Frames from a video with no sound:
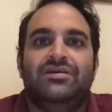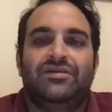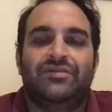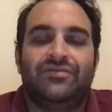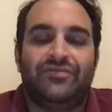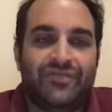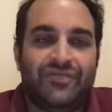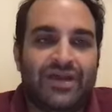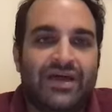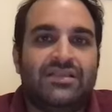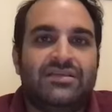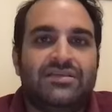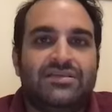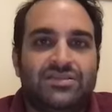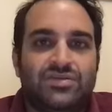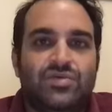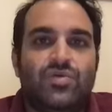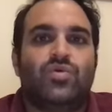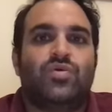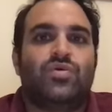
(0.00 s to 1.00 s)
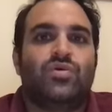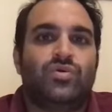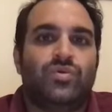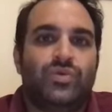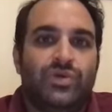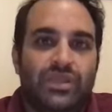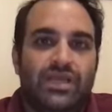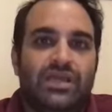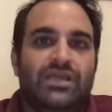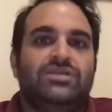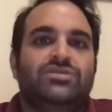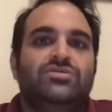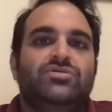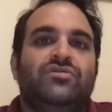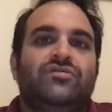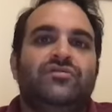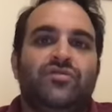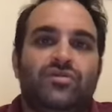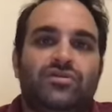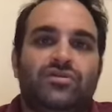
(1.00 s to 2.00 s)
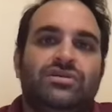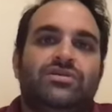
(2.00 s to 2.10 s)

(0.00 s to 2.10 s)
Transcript: valid score related to a vault,